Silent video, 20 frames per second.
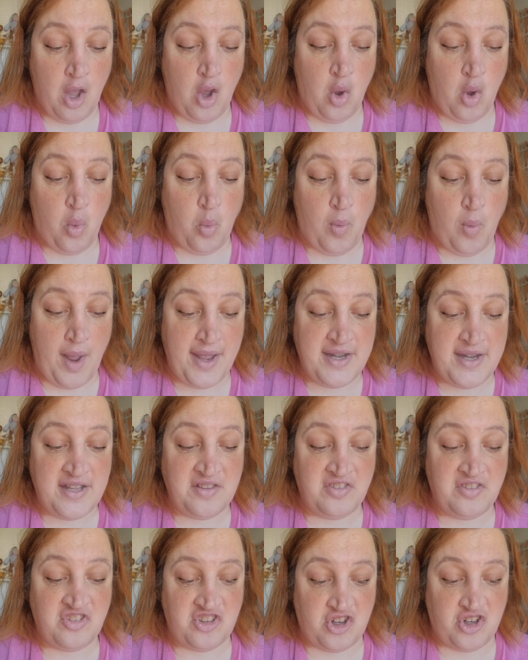when
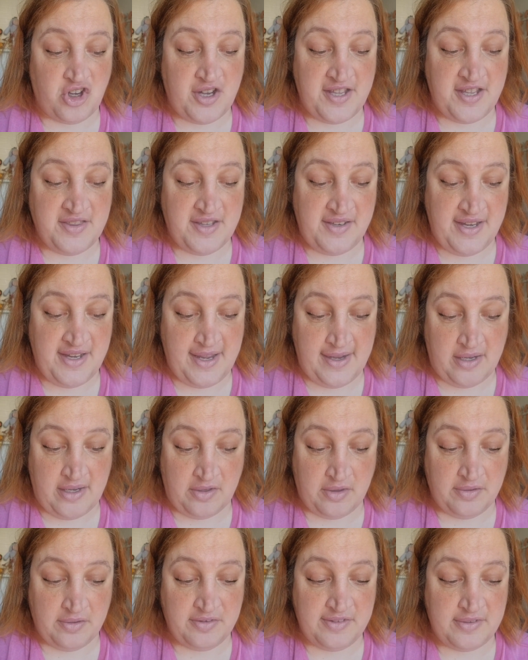inserting the
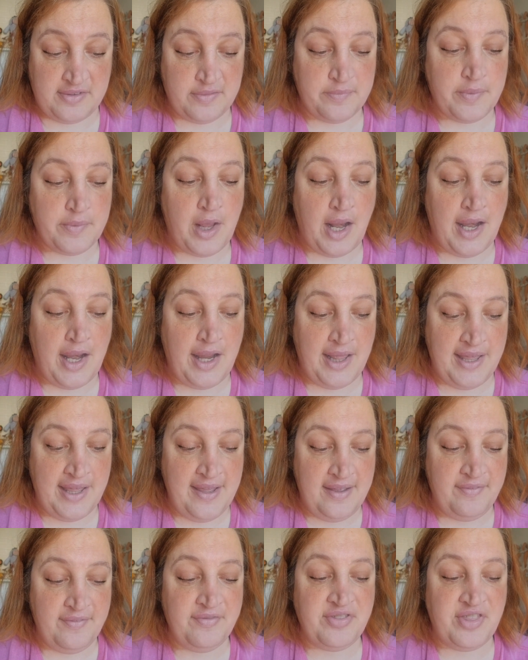needles,
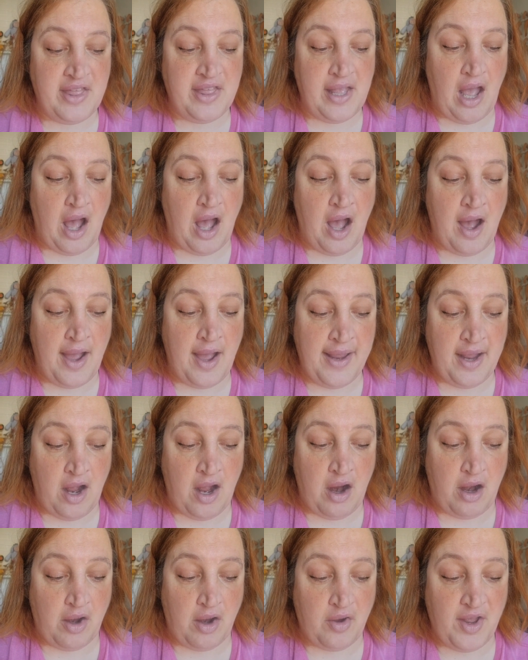leave the
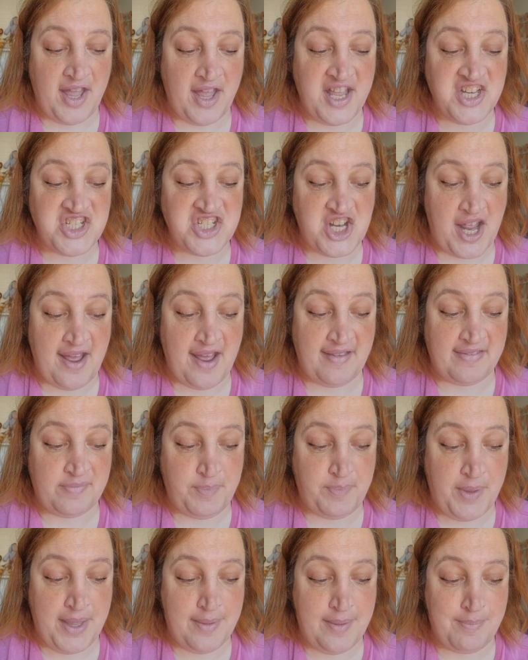
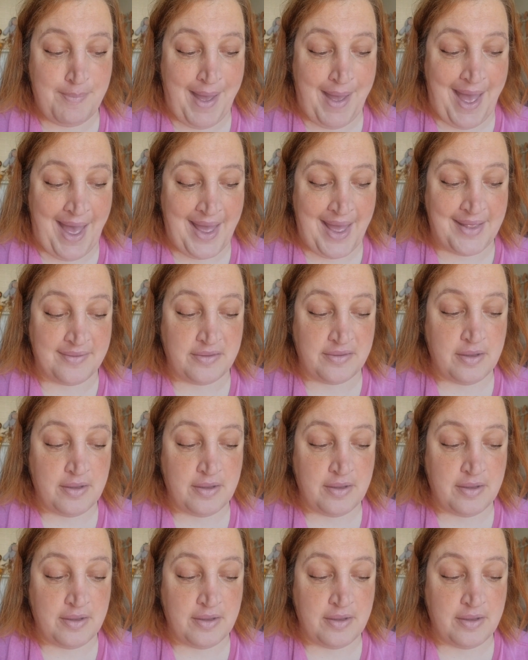IRHSP matte